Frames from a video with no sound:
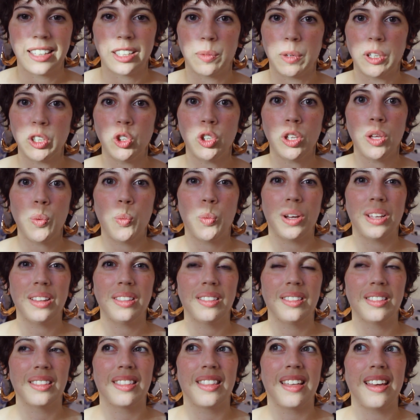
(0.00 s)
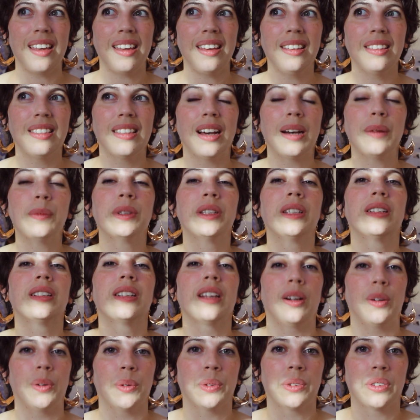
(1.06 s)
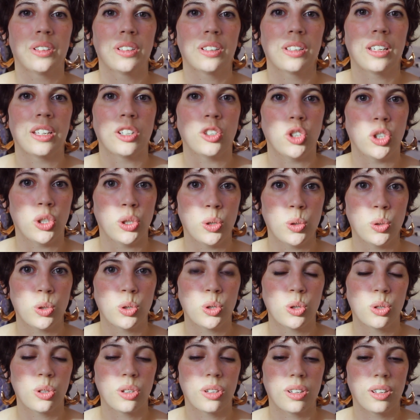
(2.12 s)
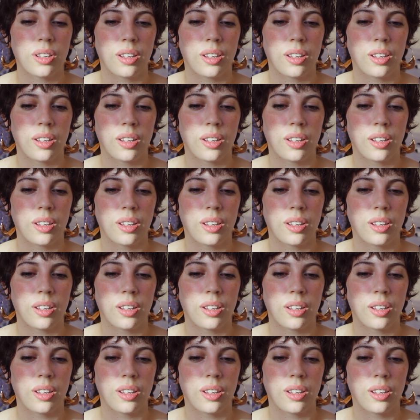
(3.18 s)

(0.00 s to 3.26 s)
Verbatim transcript: especially when they themselves introduce